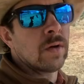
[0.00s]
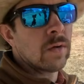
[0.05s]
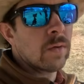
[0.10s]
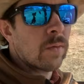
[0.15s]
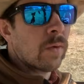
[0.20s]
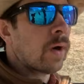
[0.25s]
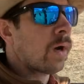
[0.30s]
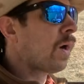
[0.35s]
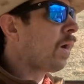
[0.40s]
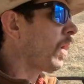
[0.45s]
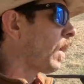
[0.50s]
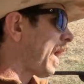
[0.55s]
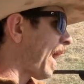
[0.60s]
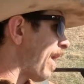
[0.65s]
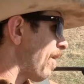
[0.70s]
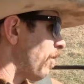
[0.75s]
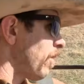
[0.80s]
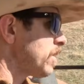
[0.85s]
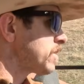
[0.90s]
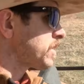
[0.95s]
Well,
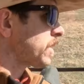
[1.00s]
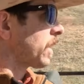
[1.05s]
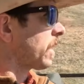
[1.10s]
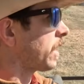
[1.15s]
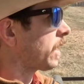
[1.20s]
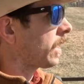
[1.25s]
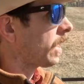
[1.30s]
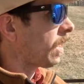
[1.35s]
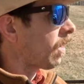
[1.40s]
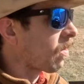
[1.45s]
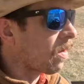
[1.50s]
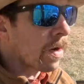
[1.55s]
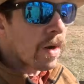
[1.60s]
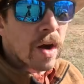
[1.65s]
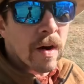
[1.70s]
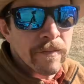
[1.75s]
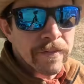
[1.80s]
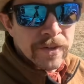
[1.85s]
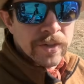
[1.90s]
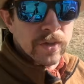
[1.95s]
I wasn't going to get on and
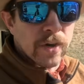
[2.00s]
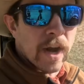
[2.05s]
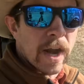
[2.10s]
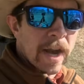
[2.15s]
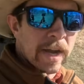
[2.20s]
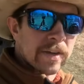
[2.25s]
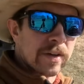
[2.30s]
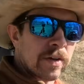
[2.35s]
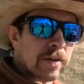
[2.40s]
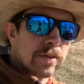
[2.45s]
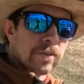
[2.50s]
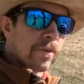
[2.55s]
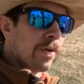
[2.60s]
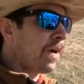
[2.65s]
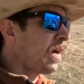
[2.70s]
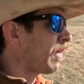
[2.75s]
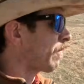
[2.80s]
off the tractor 3